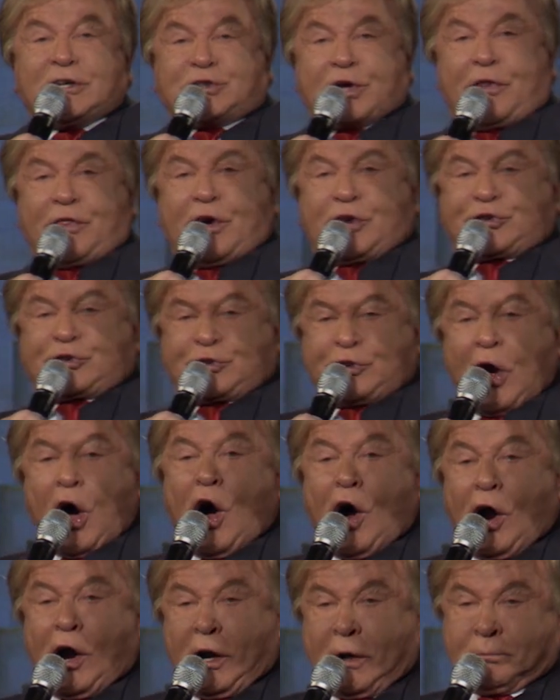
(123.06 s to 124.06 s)
to the
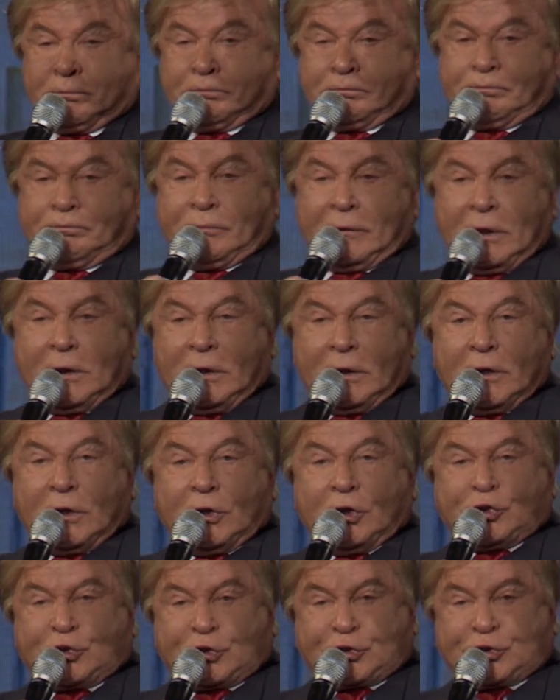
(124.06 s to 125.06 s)
storm,
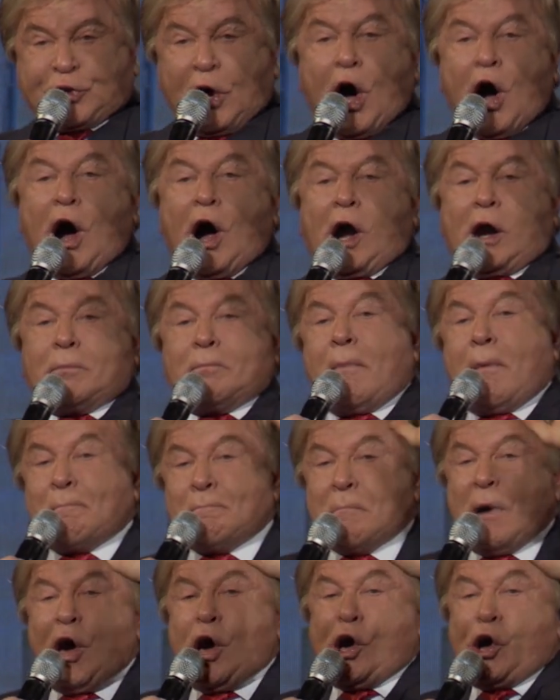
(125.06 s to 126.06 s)
storm,
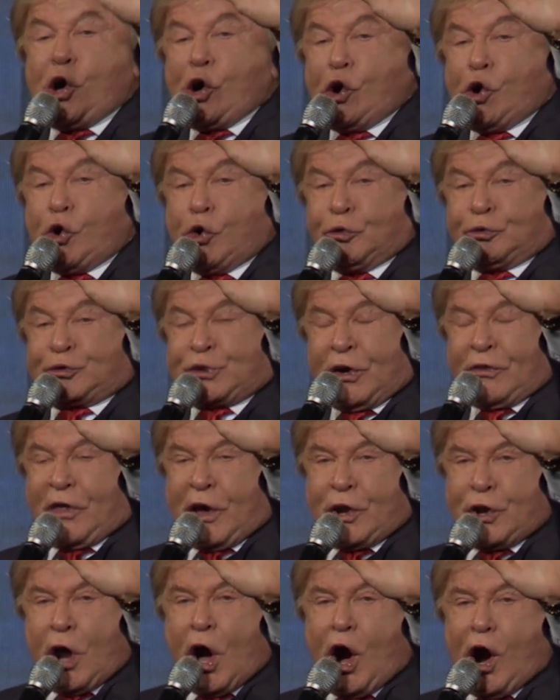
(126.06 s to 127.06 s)
move to
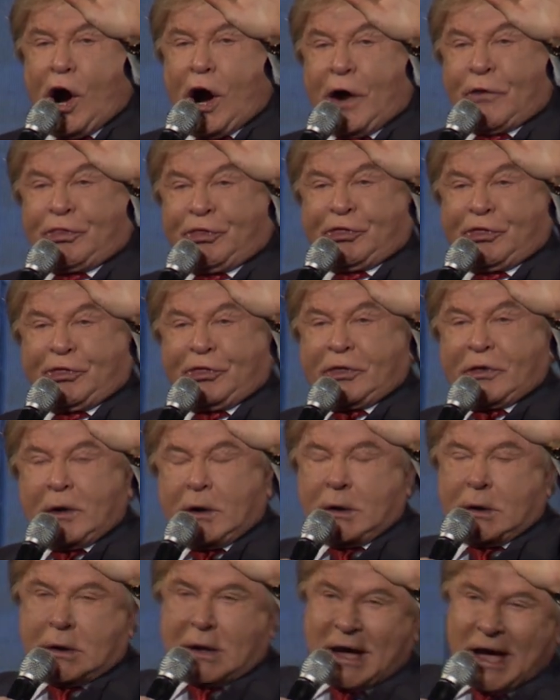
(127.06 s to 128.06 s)
the north
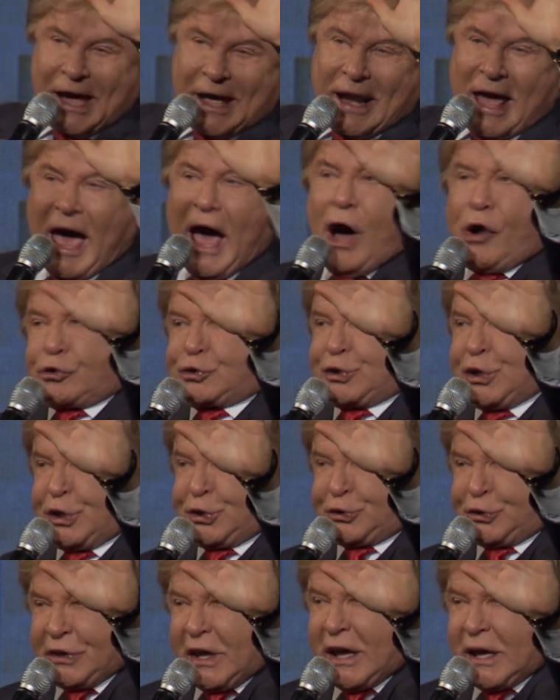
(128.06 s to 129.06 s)
and out
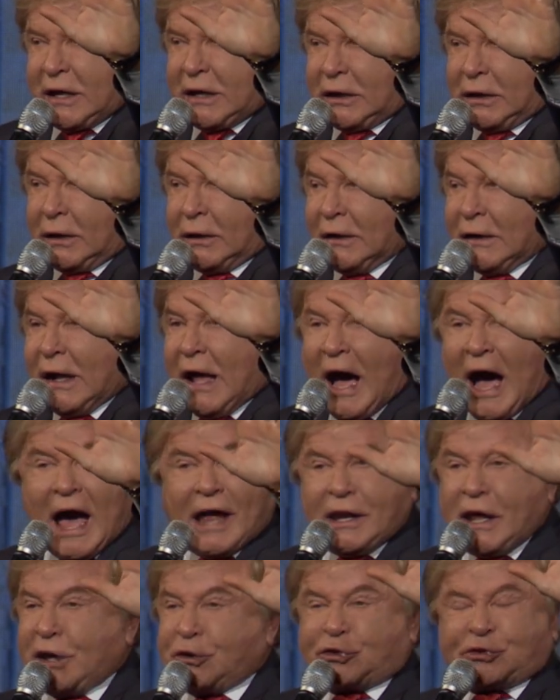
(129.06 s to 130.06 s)
to sea.
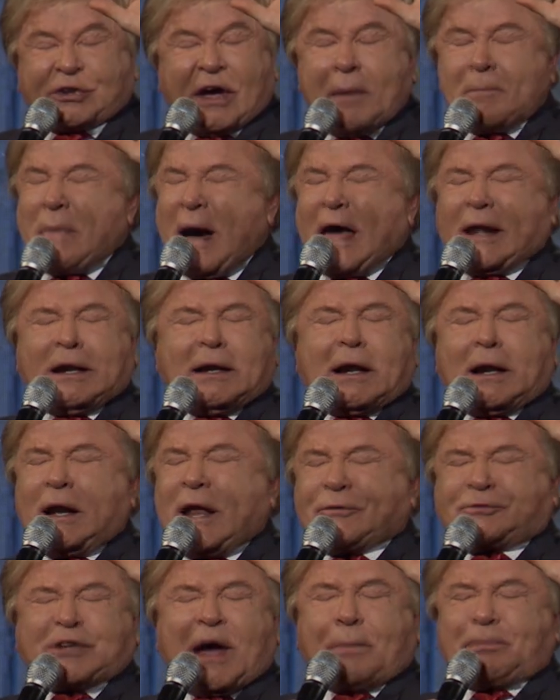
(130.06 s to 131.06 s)
I need somebody to
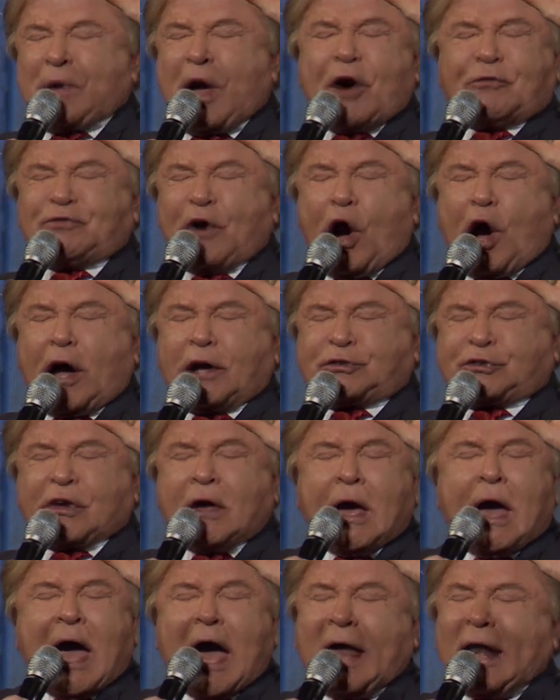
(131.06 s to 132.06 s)
lift up your voice,
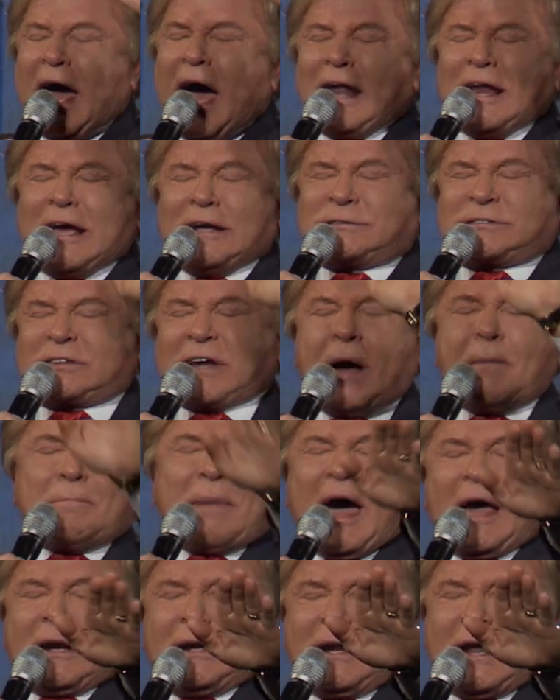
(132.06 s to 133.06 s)
and I need
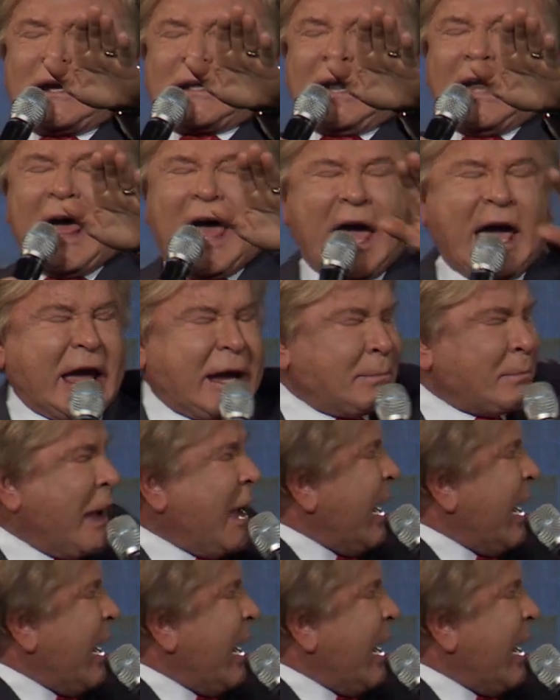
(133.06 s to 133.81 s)
somebody to claim